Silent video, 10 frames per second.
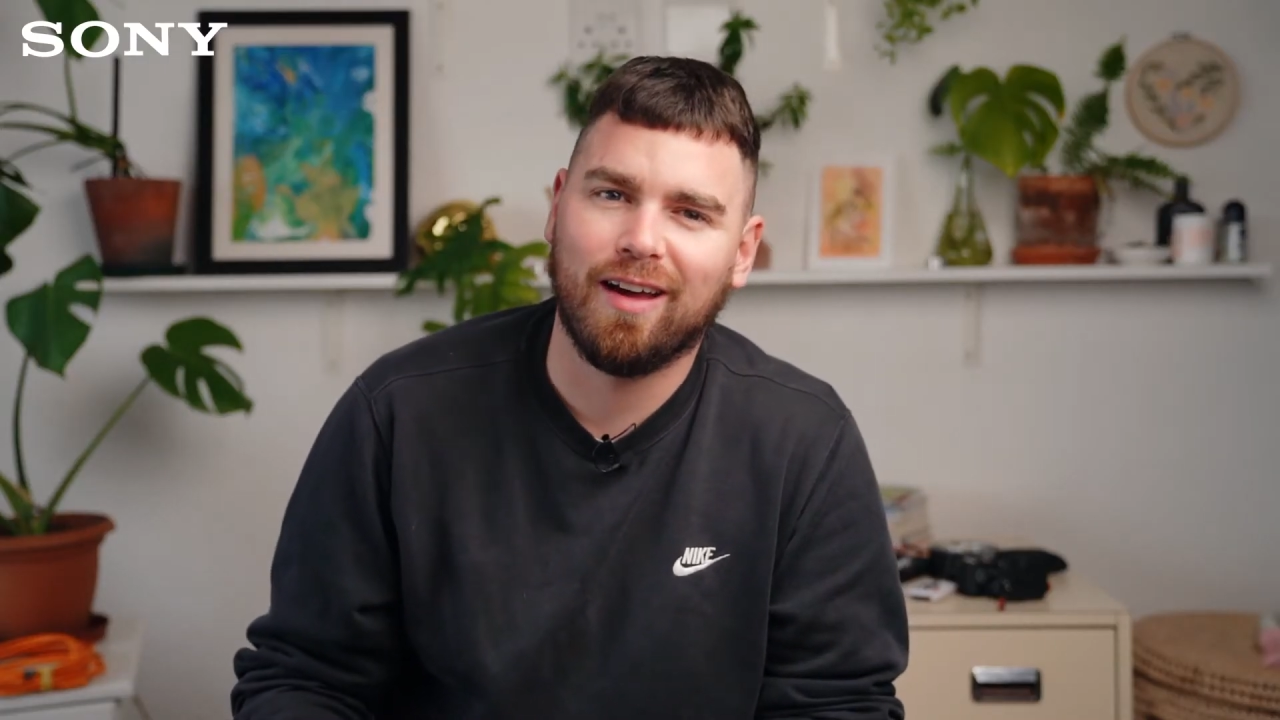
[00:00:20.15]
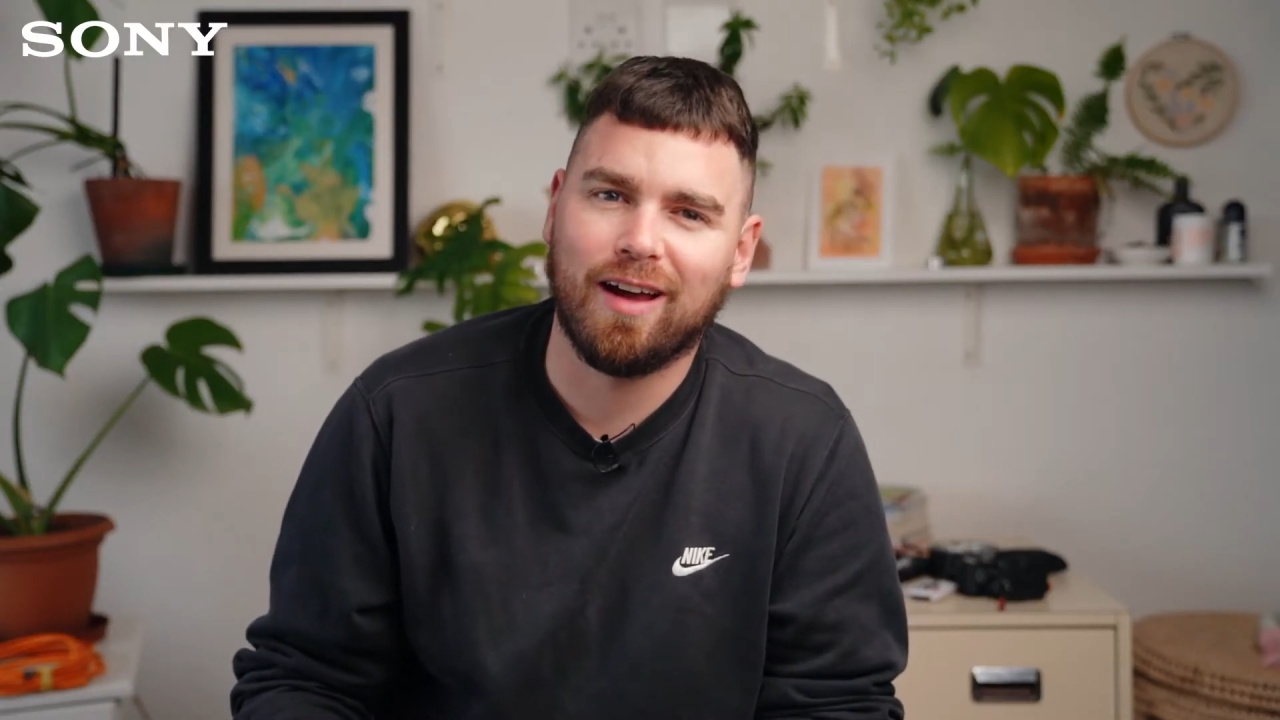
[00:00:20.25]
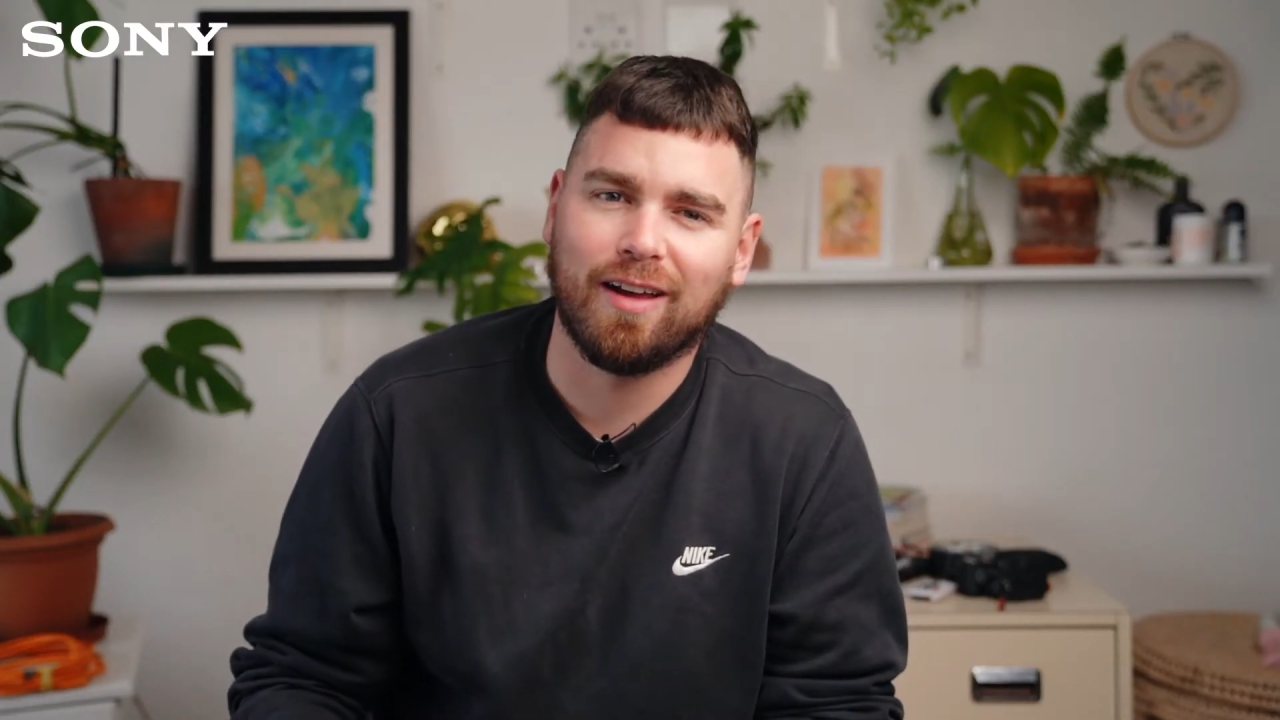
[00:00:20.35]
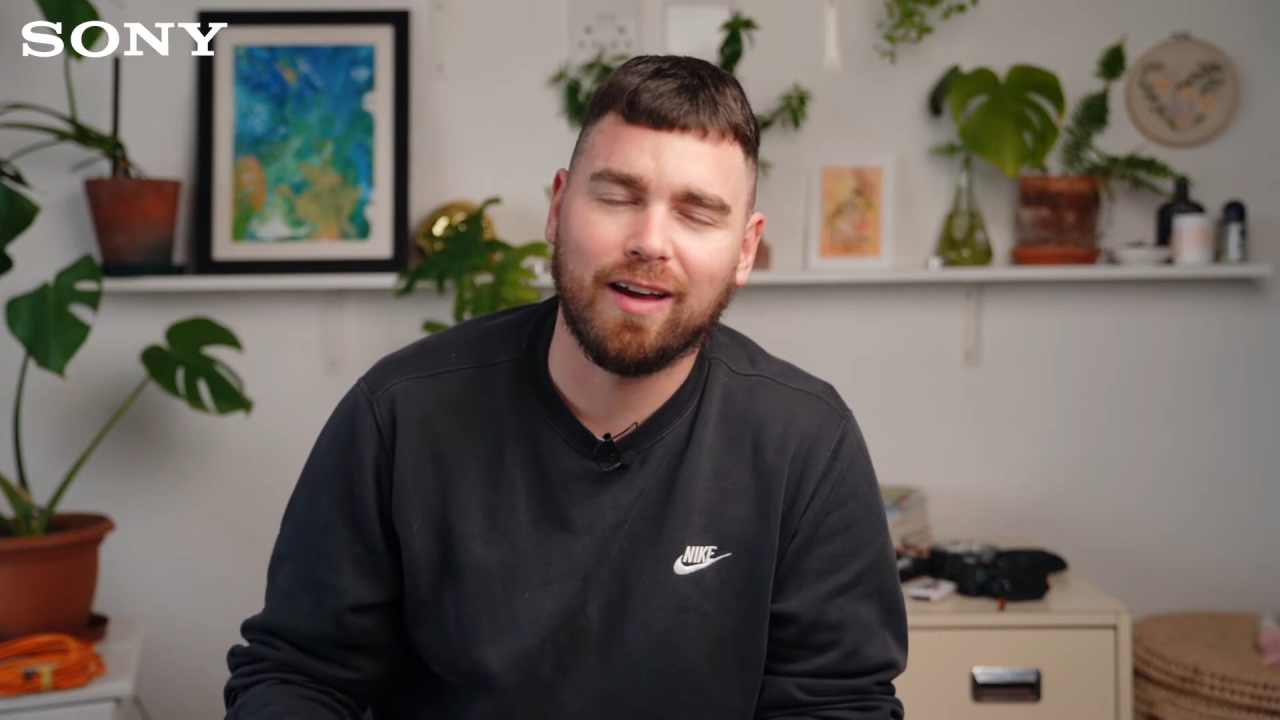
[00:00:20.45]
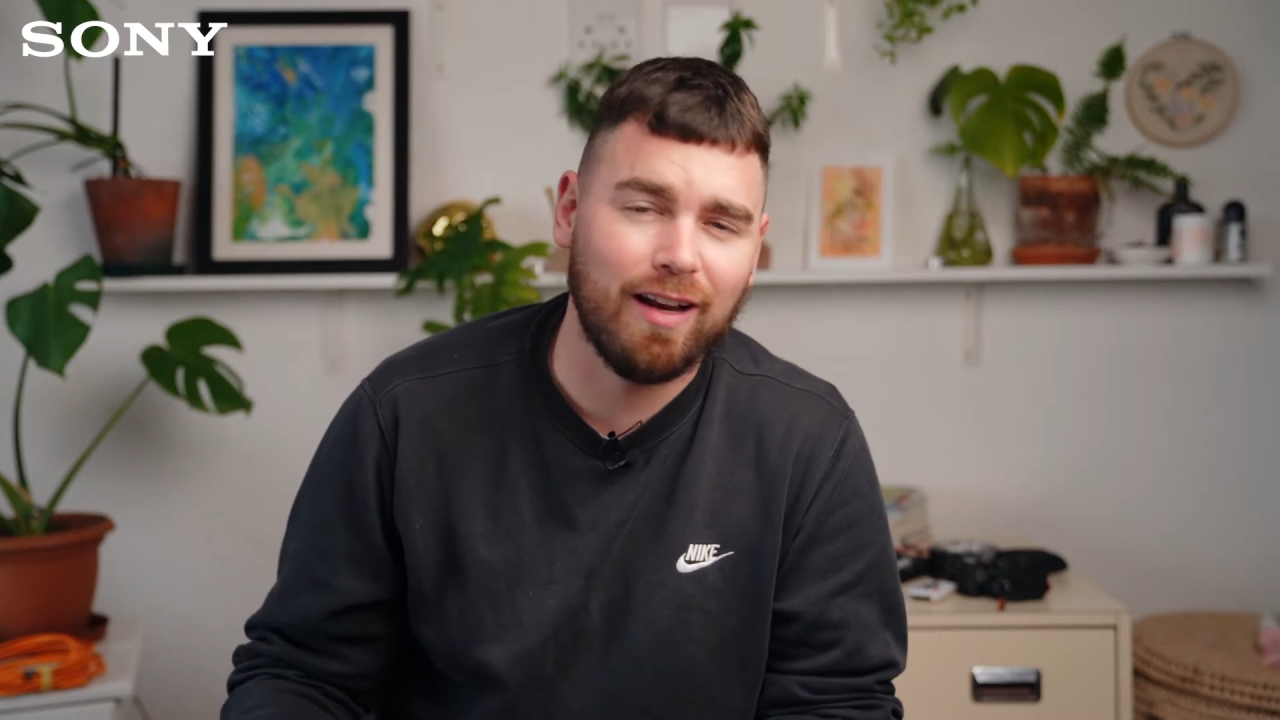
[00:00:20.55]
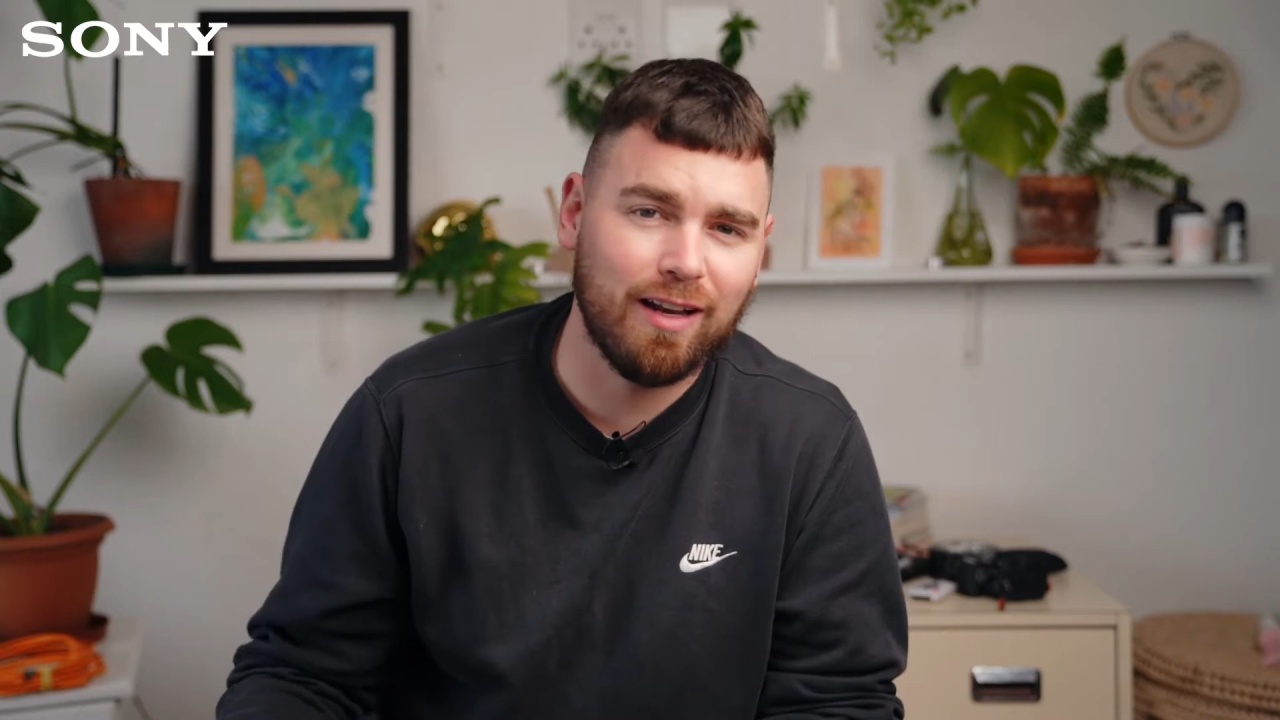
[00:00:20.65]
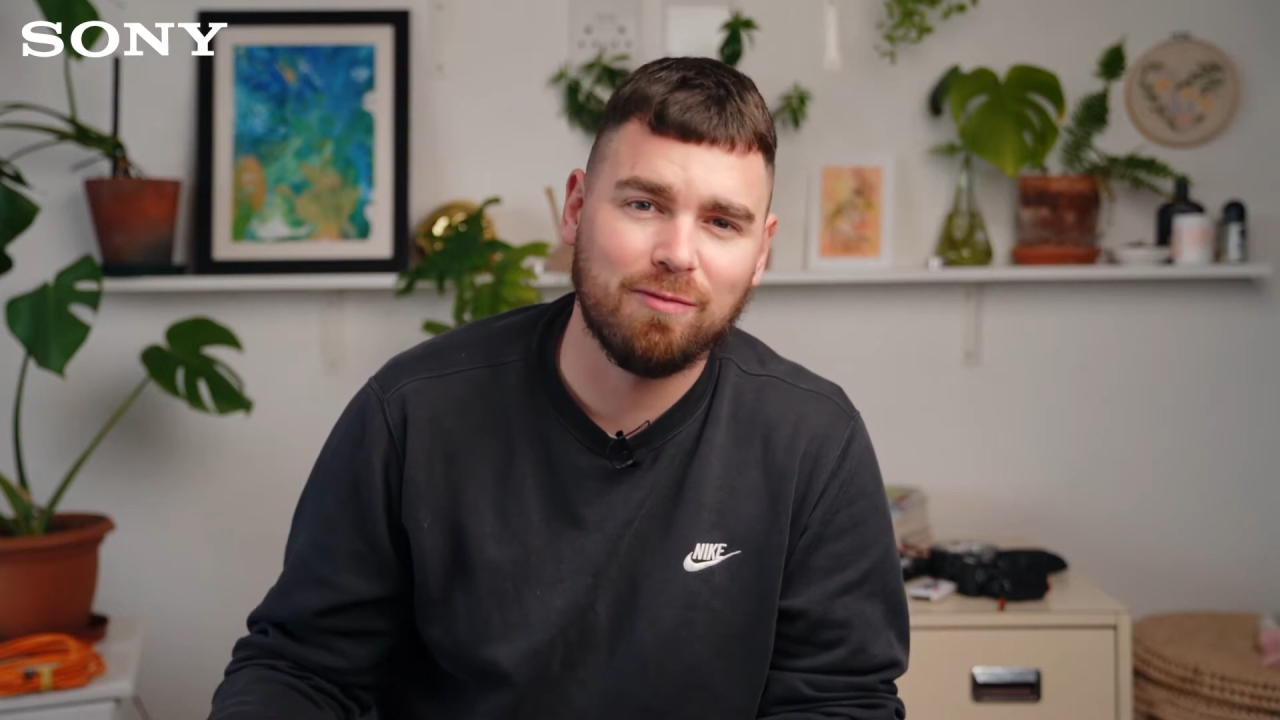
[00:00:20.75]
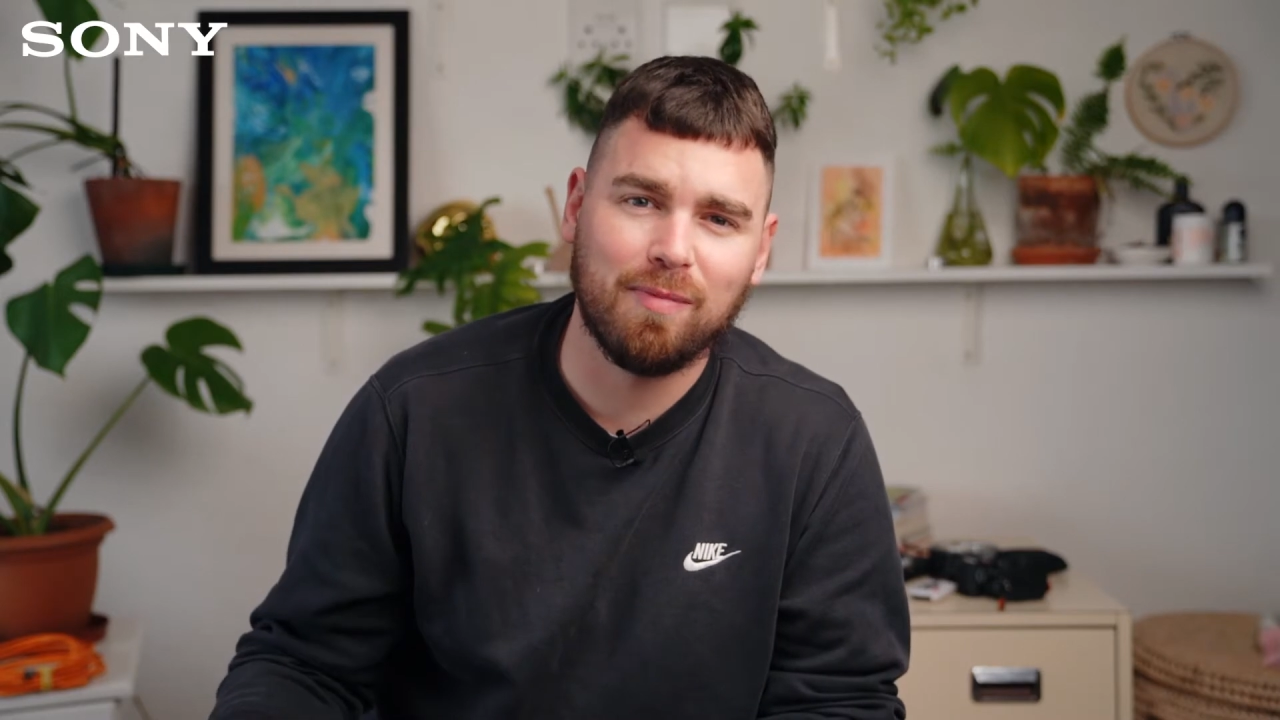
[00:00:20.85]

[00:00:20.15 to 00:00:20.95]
I love